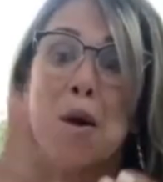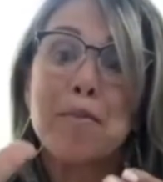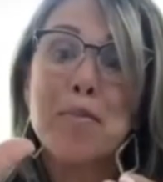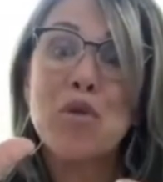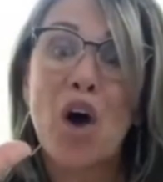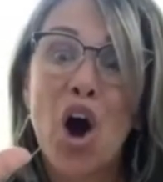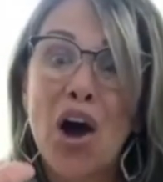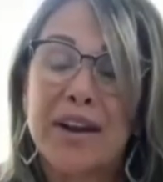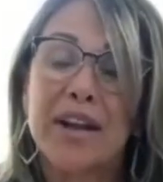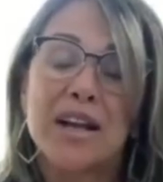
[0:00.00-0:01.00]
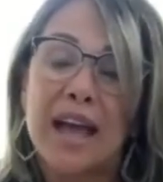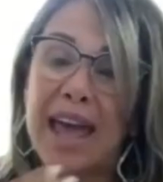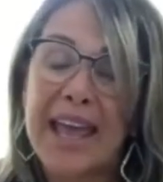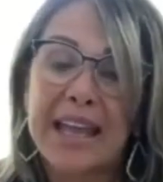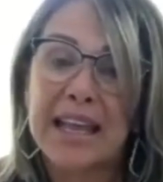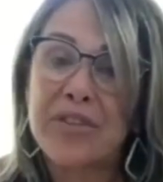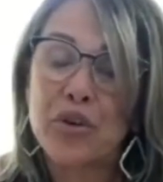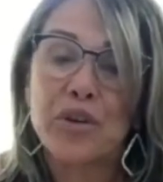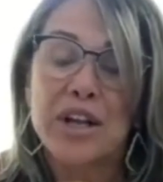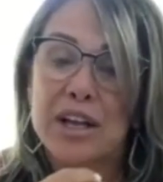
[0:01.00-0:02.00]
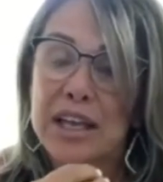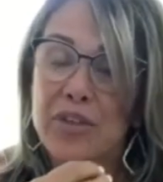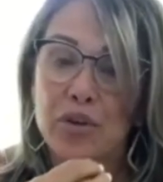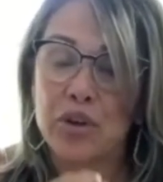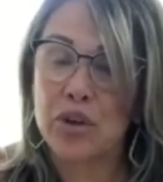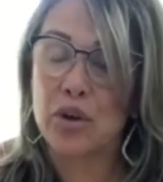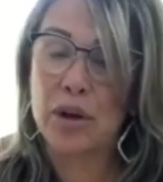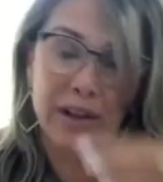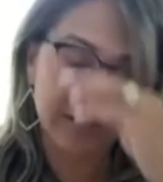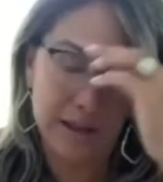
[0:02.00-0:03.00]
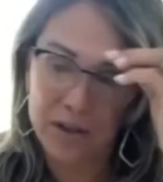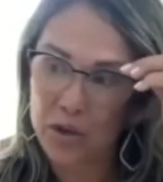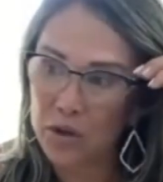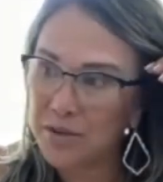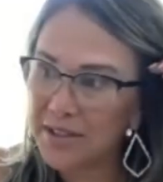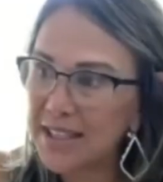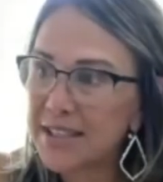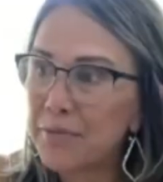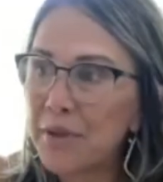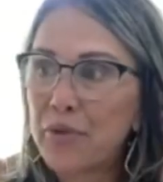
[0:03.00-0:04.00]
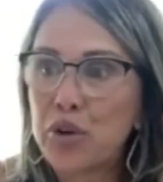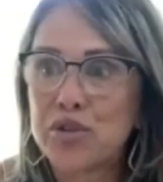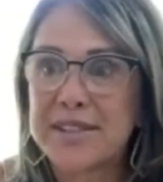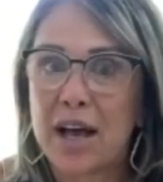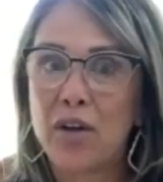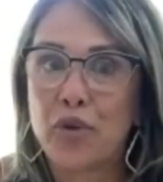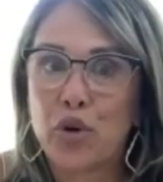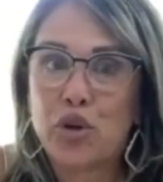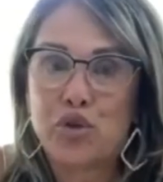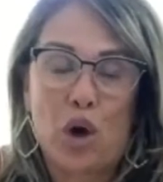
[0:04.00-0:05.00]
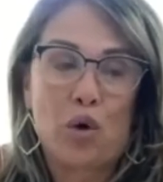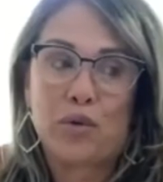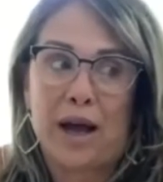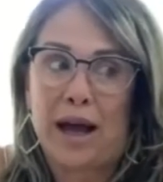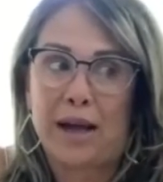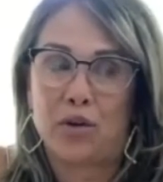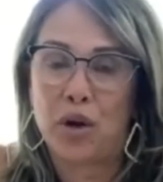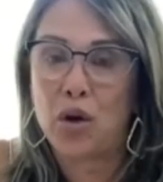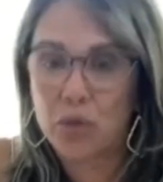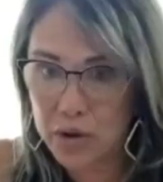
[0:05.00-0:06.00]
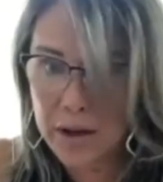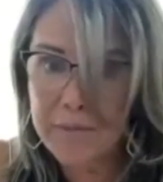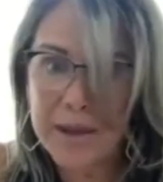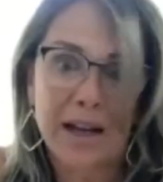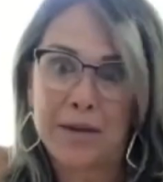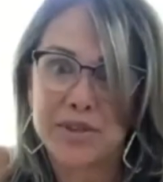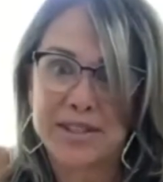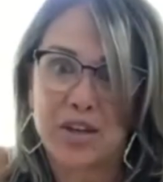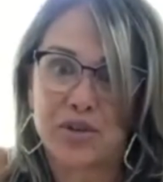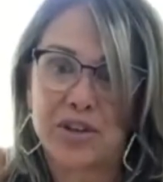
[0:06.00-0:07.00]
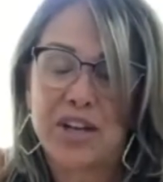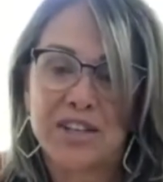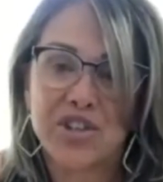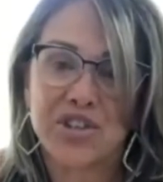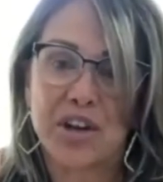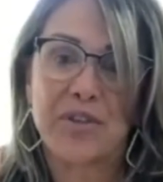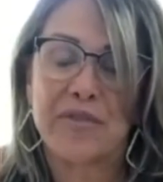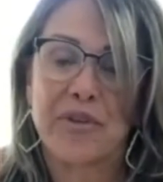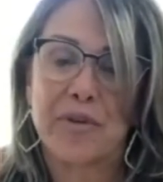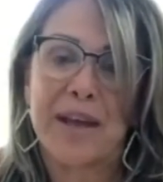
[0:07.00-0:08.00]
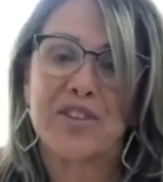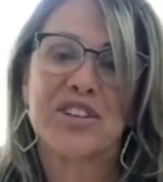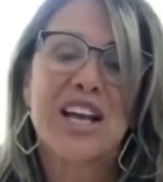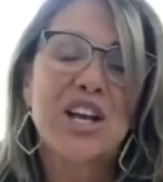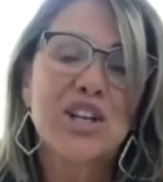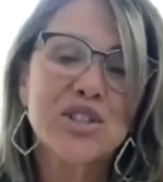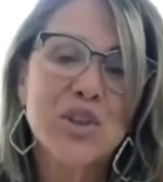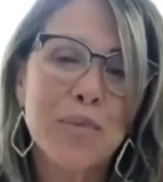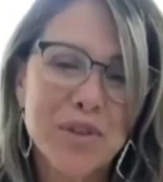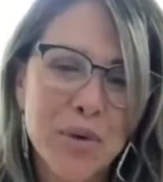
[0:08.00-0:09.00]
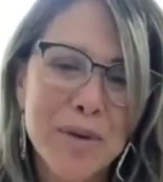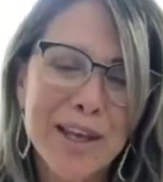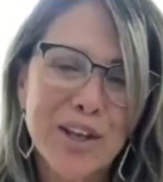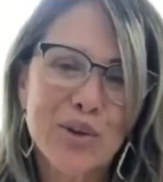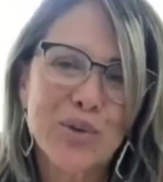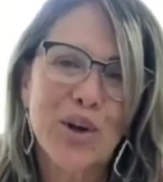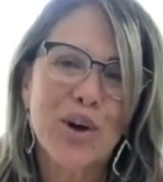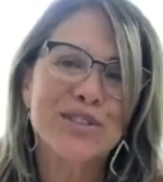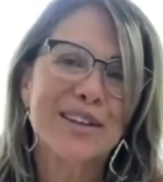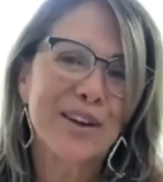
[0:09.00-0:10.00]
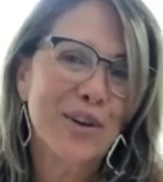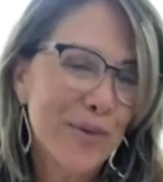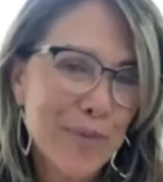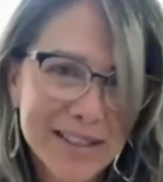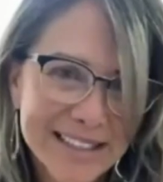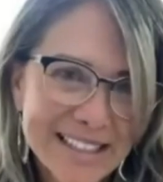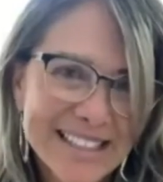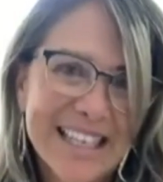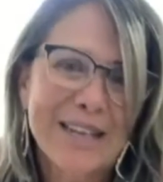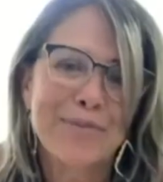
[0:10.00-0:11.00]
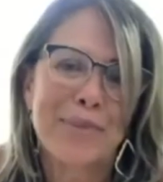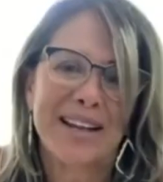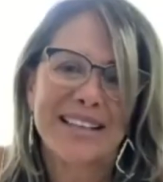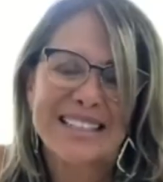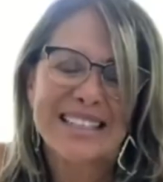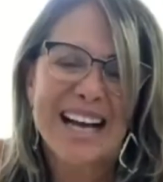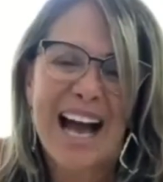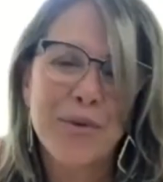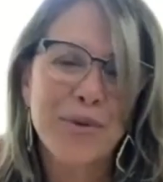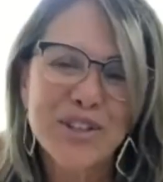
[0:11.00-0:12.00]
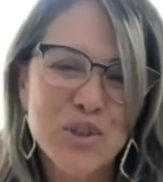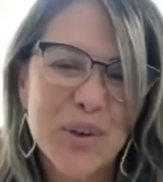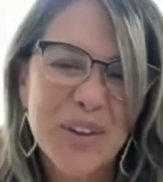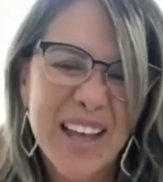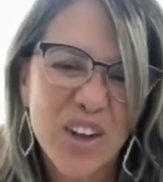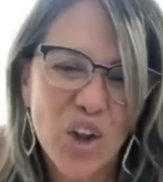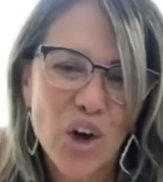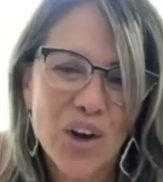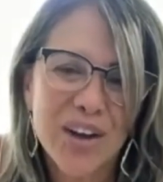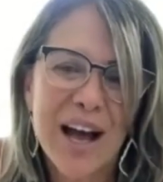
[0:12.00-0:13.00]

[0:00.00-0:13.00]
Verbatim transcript: Move on. Hey, either either you know it, you see something for yourself or you don't. I, I don't know. You know what I mean? I'm just here to to share the information. So between me and you, Lars, and I know everybody's listening, but I wouldn't do it that long.